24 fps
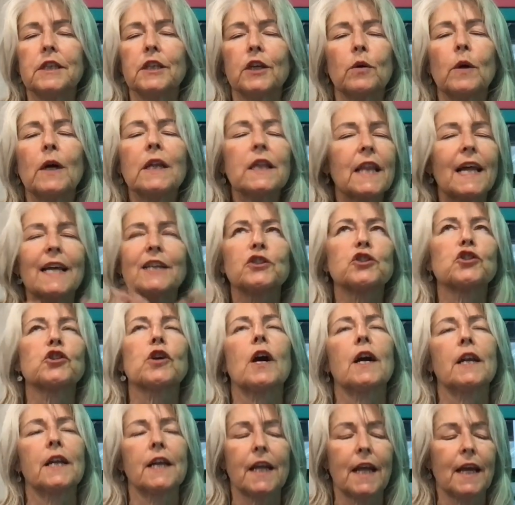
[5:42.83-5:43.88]

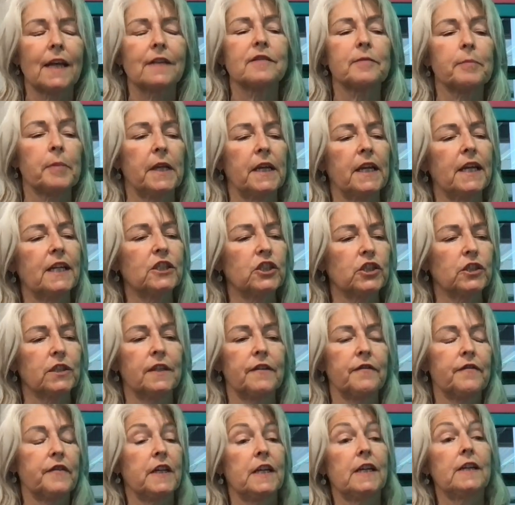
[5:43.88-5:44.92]
electronic explanation
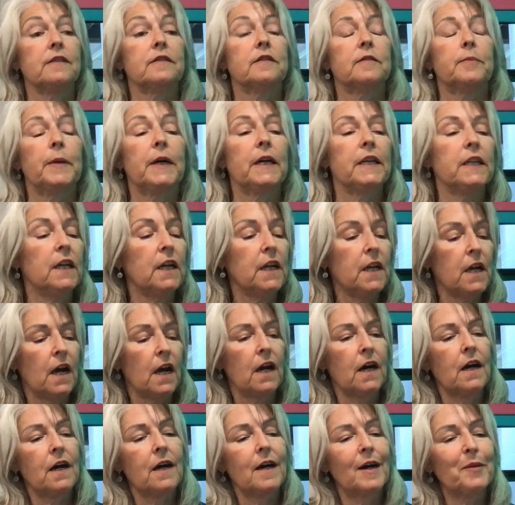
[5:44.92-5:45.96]
of things.
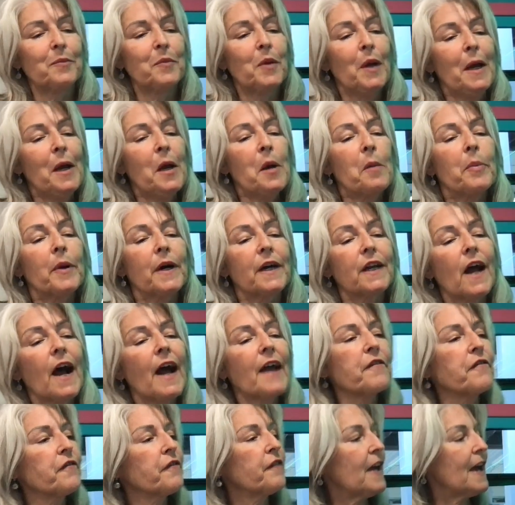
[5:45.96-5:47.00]
But I
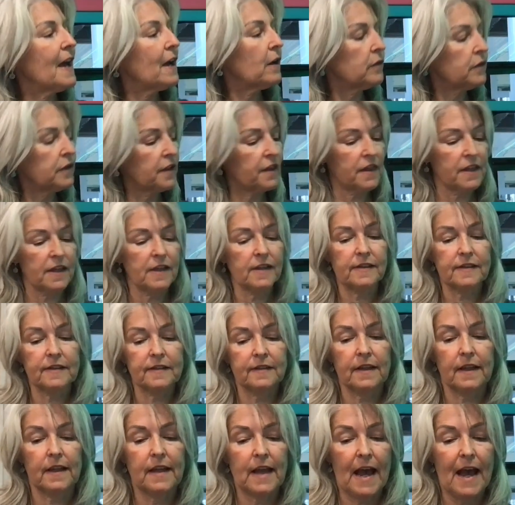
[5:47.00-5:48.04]
found this
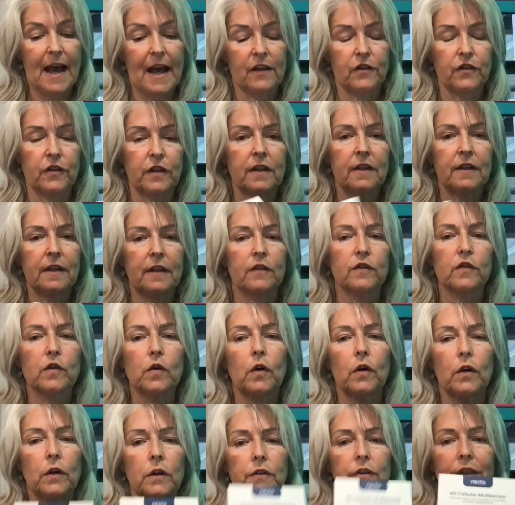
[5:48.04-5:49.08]
gadget. It's
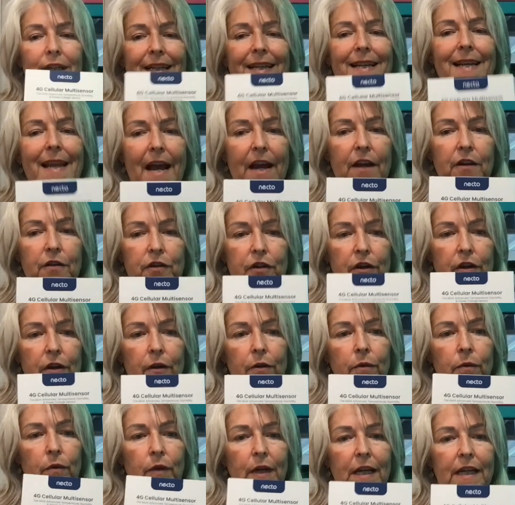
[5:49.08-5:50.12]
called
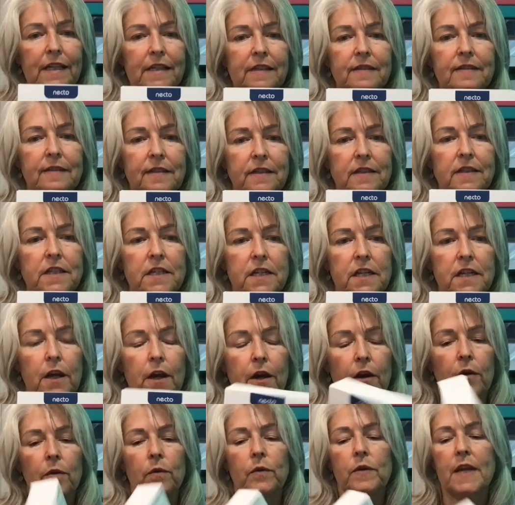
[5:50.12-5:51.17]
Necto,
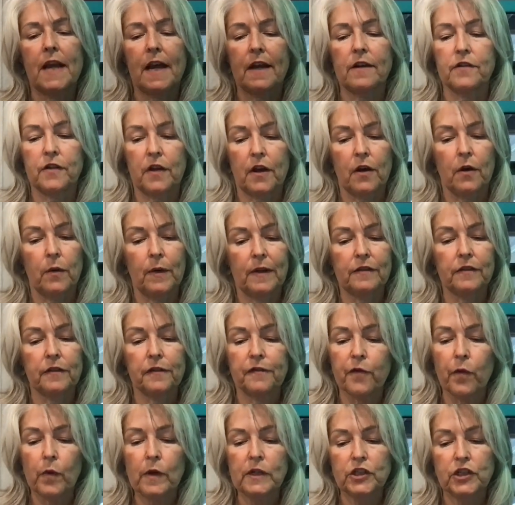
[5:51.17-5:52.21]
Necto. Necto. It's a
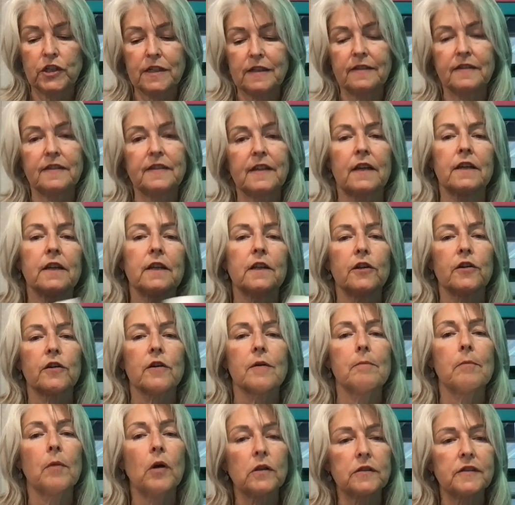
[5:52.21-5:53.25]
4G cellular
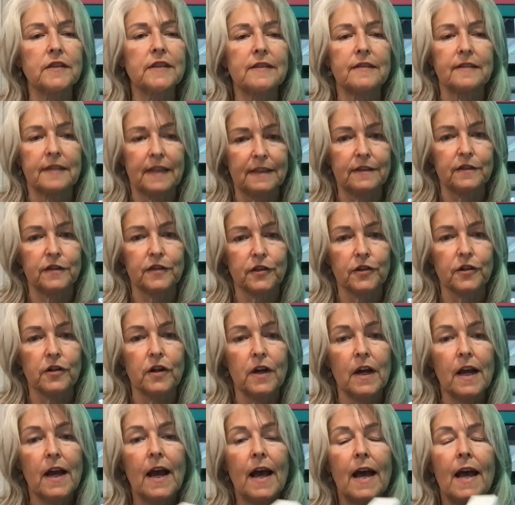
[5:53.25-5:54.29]
multi-sensor.
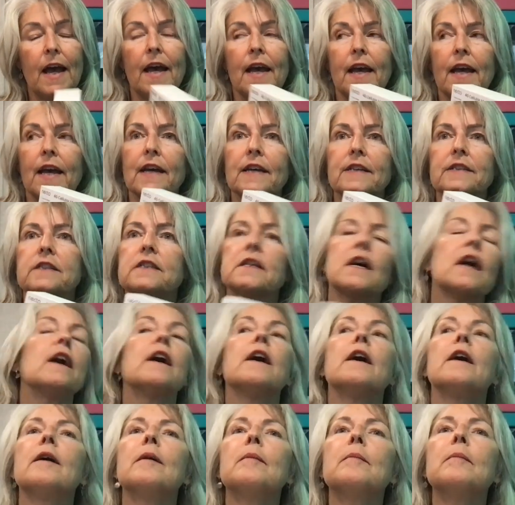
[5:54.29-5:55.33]
And
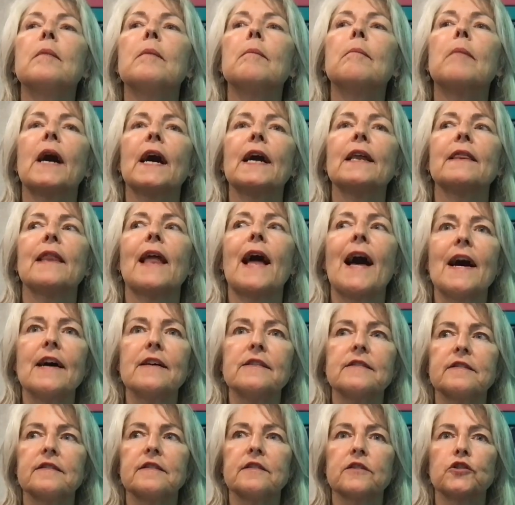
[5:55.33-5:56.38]
my
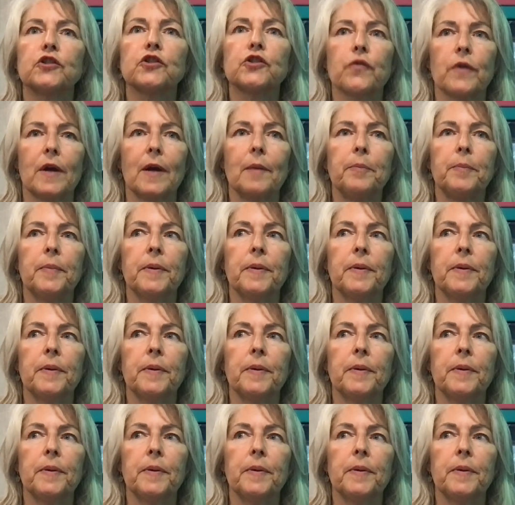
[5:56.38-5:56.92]
last trip,